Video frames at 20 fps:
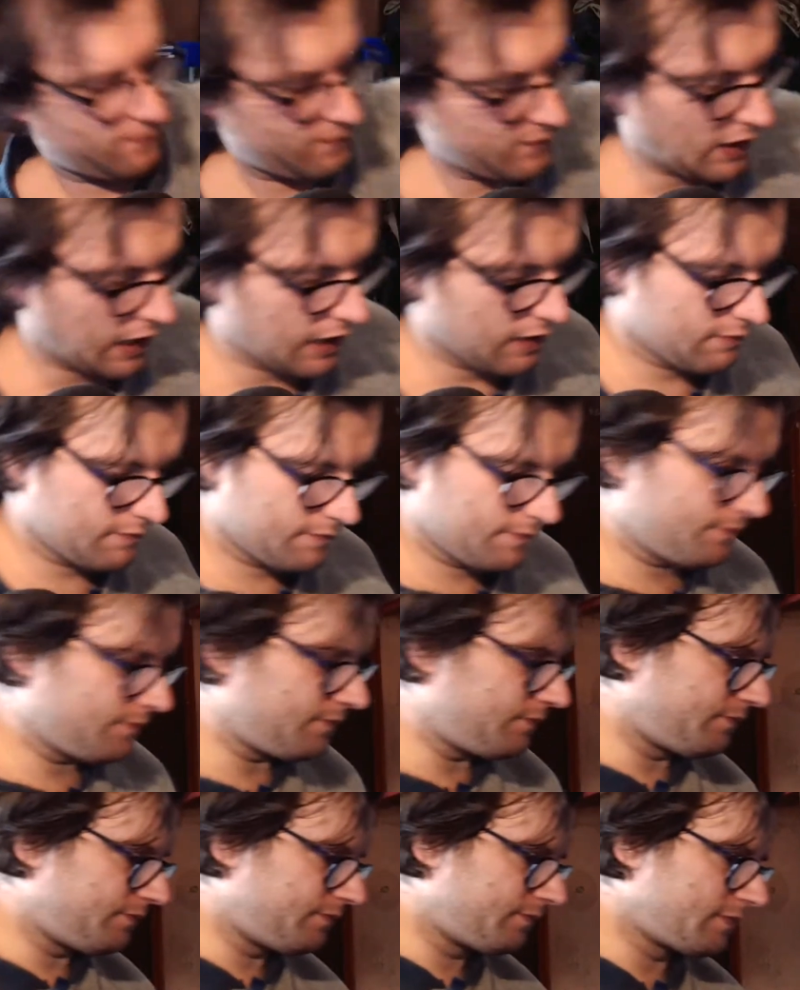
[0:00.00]
Uh,
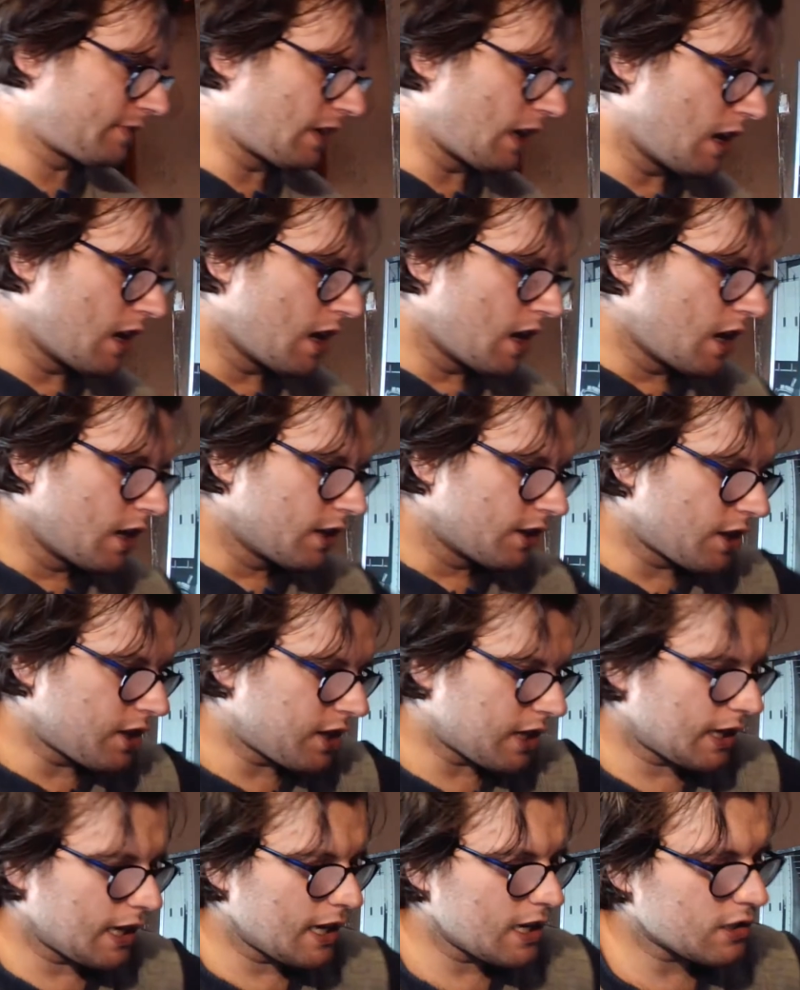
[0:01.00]
the
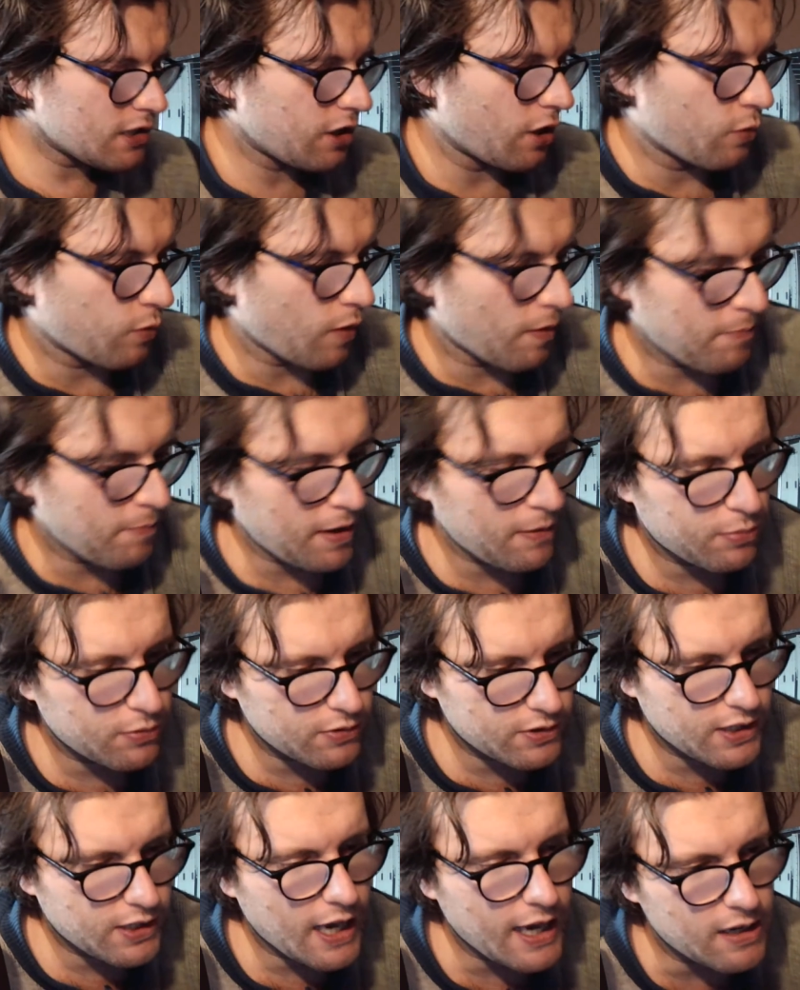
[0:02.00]
thing is, though, when people
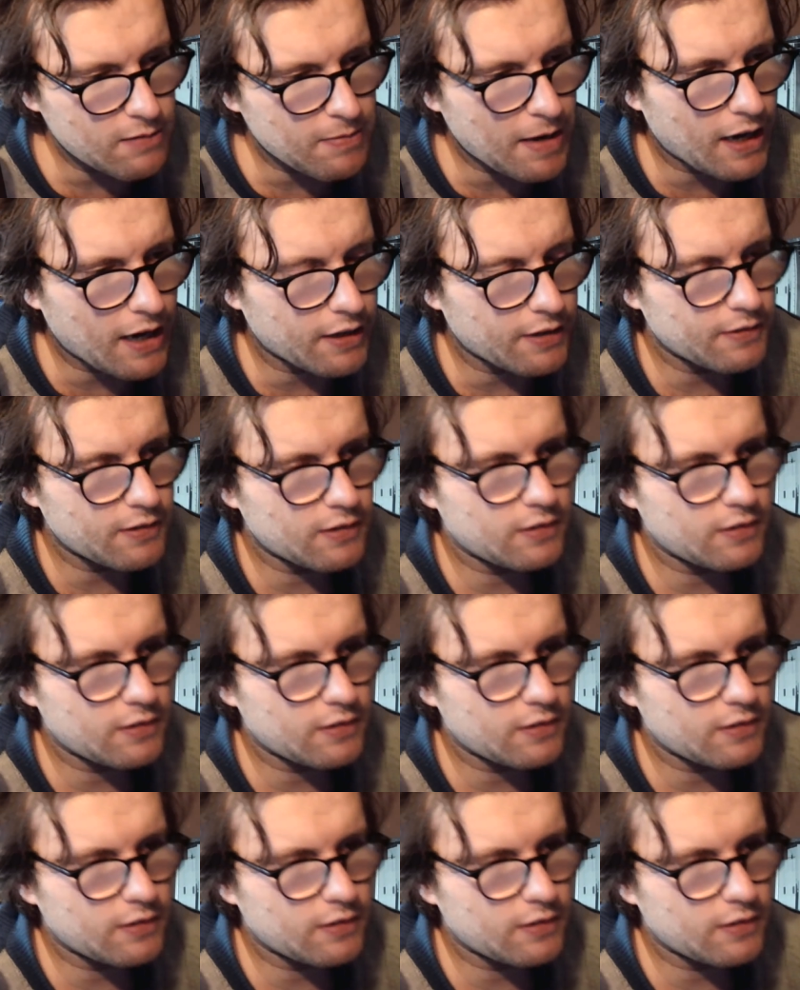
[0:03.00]
say about